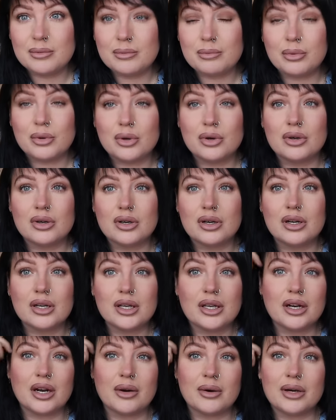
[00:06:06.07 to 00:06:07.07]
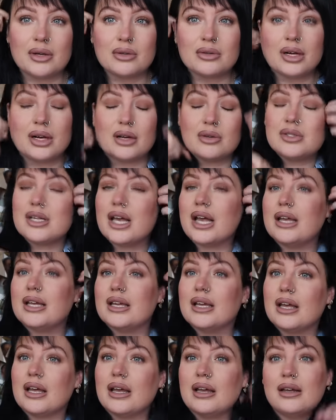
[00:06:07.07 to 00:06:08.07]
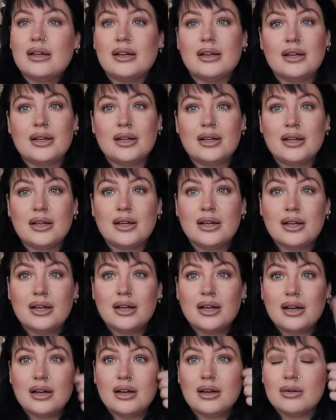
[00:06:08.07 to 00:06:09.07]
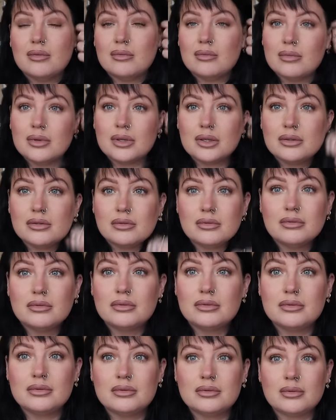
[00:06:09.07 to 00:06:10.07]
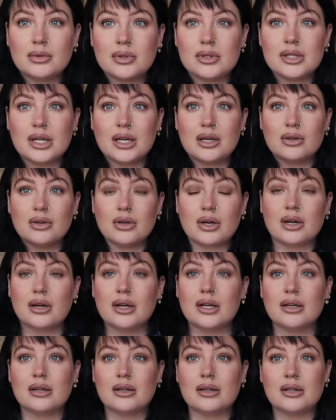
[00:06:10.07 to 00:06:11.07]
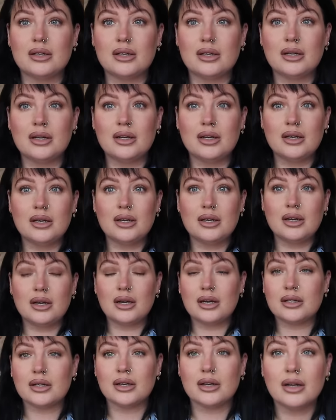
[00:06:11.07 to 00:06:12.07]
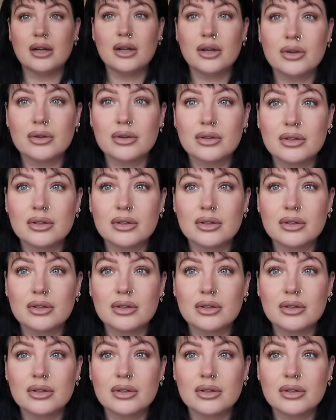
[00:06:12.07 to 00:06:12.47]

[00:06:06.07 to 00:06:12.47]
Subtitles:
but you know, I'll take it. Oh, what does that look like? I don't know.